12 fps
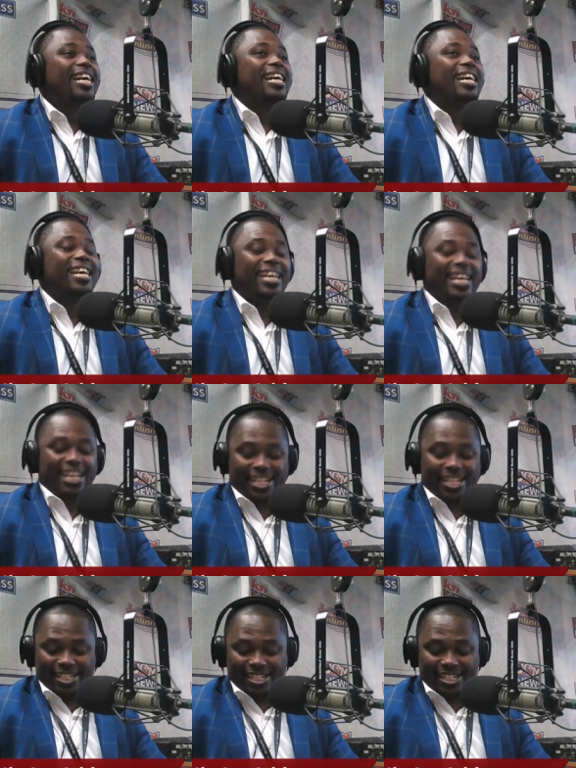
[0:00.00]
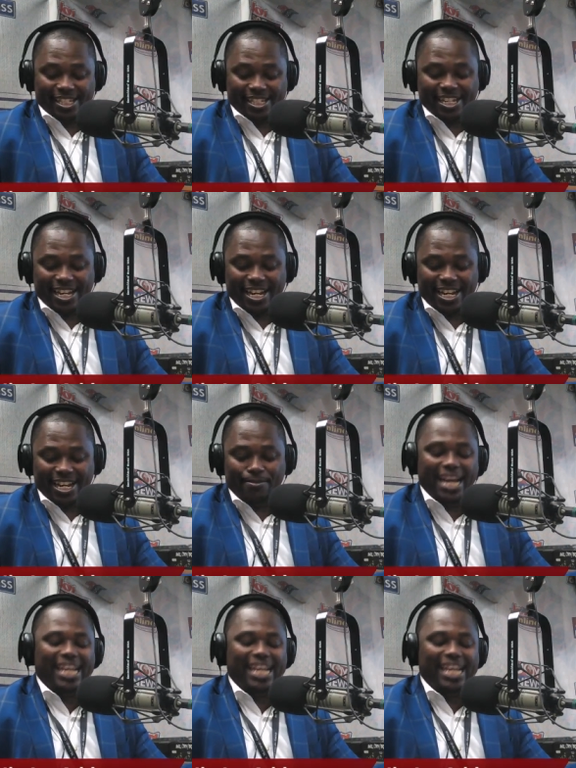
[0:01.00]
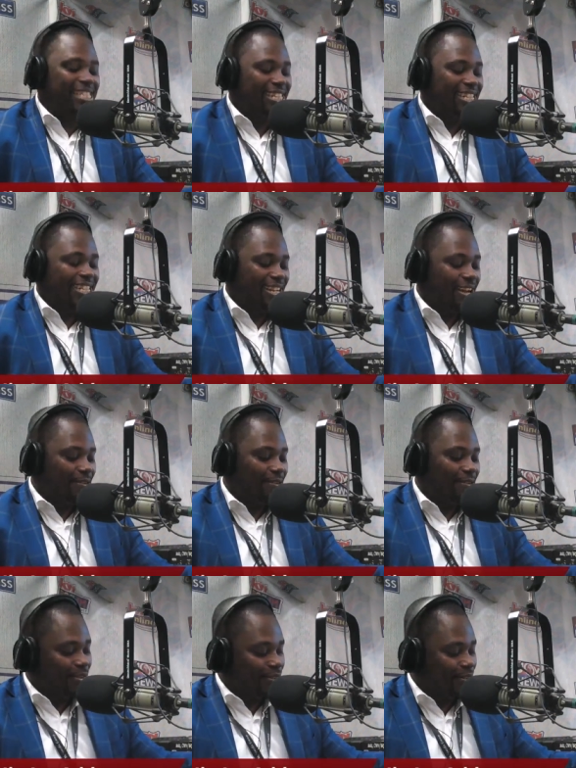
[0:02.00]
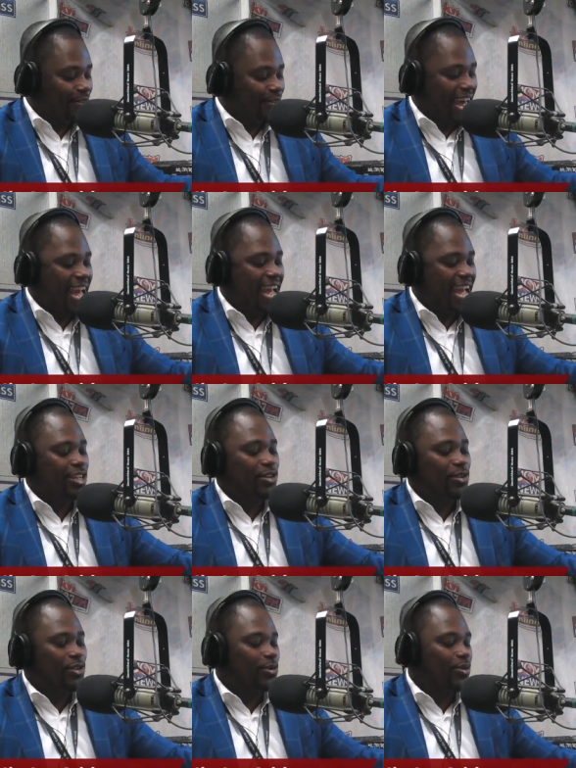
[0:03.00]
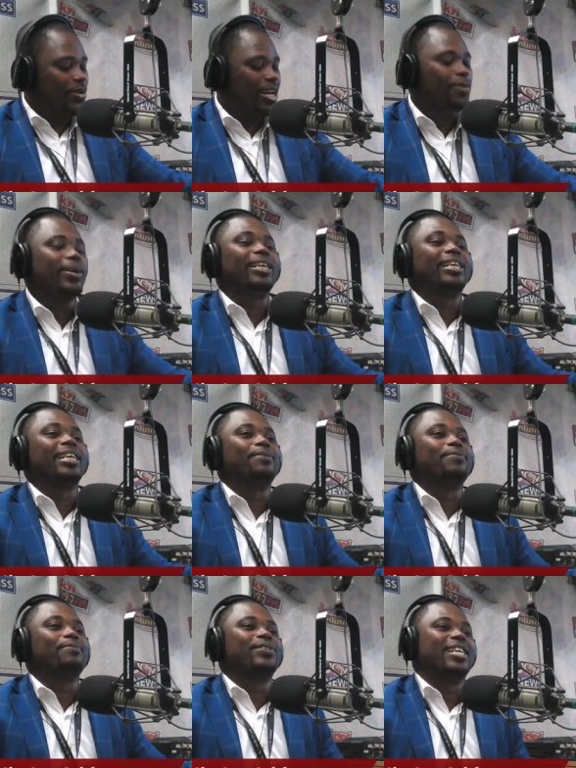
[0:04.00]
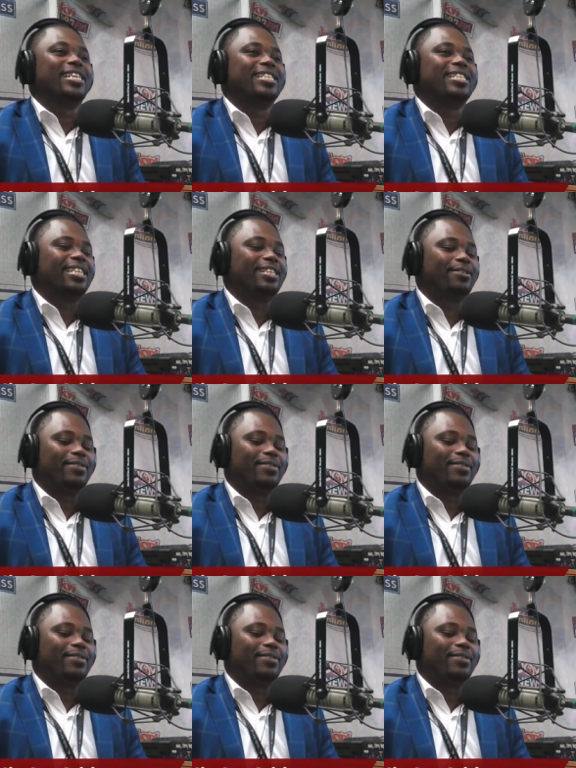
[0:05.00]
is my guest this afternoon, and you are welcome to the Executive Lounge.